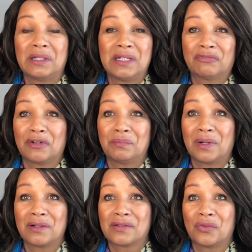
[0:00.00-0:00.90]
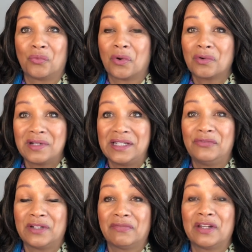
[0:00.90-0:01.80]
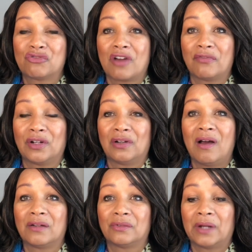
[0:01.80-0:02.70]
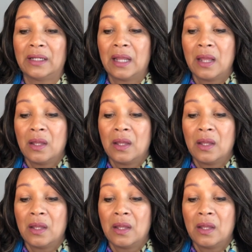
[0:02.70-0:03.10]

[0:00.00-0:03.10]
in different parts of the world, even if they travel a lot, right?